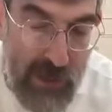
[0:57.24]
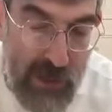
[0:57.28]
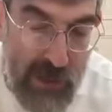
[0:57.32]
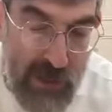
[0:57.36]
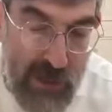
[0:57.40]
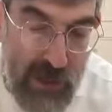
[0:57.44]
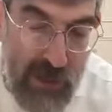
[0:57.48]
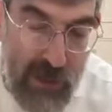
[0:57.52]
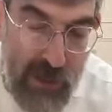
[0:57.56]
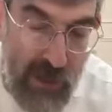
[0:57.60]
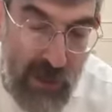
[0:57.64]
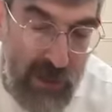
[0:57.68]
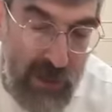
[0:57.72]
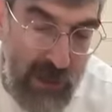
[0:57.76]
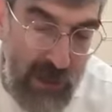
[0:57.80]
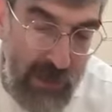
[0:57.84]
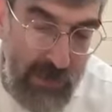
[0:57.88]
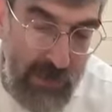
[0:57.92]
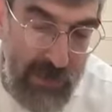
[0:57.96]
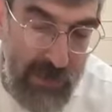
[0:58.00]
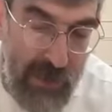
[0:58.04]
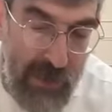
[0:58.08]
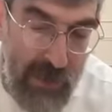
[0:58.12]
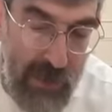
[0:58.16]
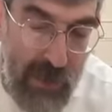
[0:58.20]
she told
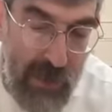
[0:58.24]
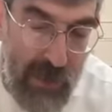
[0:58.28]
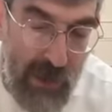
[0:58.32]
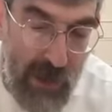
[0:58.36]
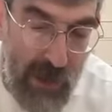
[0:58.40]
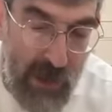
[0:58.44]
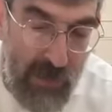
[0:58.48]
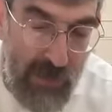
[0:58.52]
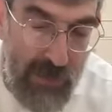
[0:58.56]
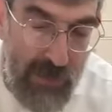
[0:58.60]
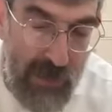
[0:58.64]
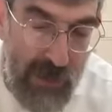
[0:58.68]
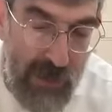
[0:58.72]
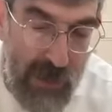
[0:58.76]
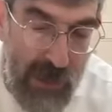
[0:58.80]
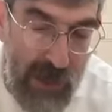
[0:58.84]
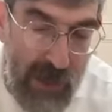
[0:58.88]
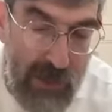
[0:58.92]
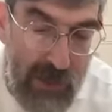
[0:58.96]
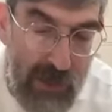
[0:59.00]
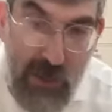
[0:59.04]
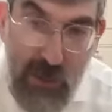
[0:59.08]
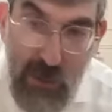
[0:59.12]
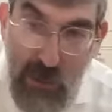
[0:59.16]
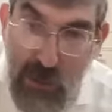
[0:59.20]
him,
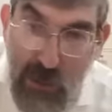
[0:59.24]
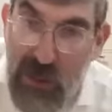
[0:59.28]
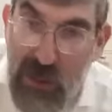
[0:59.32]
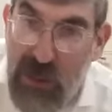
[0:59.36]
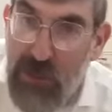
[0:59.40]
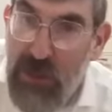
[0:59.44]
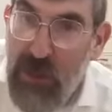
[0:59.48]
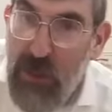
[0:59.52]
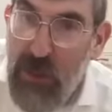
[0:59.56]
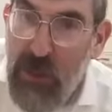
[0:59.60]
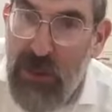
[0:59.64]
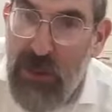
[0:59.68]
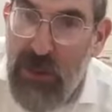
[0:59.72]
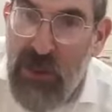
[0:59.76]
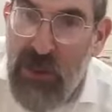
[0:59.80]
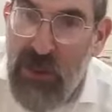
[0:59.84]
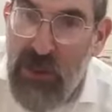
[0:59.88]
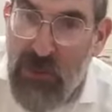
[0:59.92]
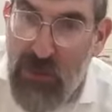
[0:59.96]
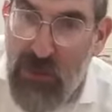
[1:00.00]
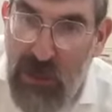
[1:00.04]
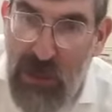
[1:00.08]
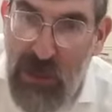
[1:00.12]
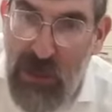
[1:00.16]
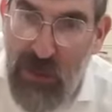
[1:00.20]
give me one
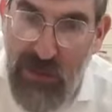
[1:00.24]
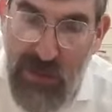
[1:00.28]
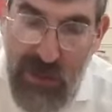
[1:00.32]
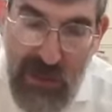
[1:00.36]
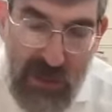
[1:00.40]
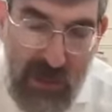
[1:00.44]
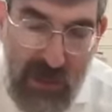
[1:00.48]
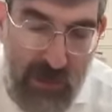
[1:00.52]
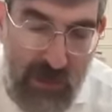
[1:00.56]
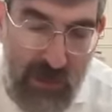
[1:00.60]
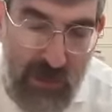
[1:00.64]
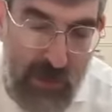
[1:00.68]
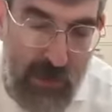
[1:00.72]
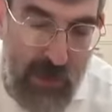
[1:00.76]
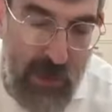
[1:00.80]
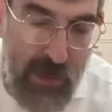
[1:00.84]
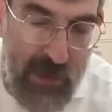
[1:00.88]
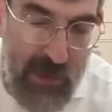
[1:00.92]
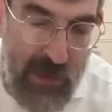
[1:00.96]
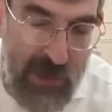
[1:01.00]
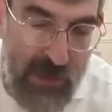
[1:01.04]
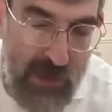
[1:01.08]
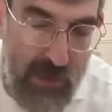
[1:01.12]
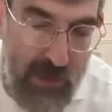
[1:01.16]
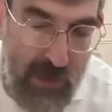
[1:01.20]
string of these
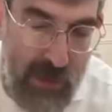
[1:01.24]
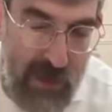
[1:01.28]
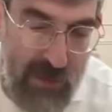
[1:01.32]
buttons or